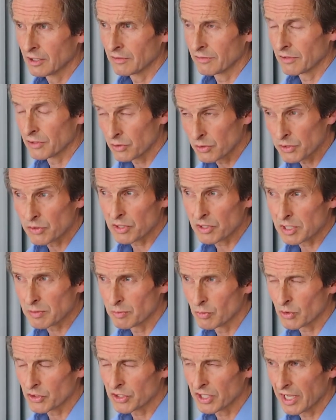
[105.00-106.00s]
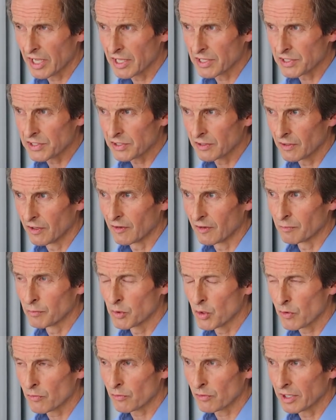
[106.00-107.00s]
There's also a small chance of
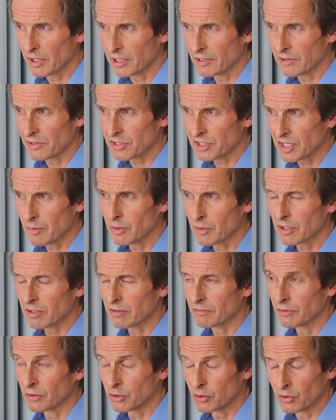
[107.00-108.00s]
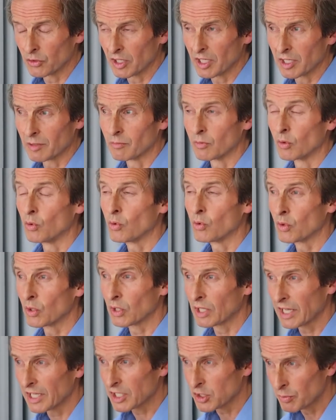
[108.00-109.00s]
perforating the stomach, the duodenum, or the
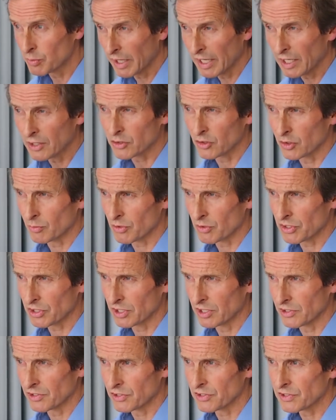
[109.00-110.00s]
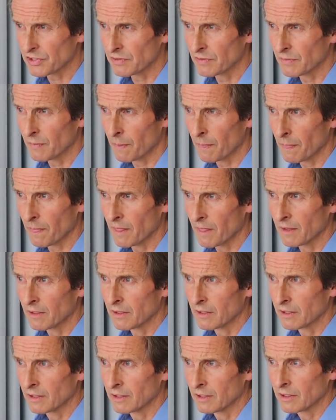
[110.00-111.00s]
large bowel during procedures.
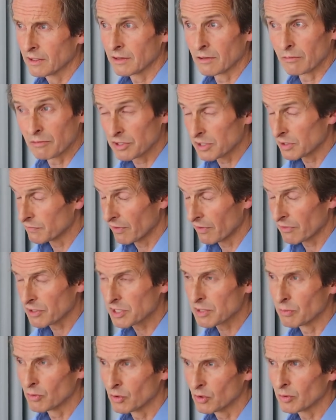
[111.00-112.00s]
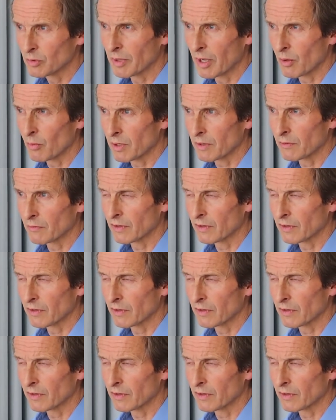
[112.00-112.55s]
The risk is very small, about 1 in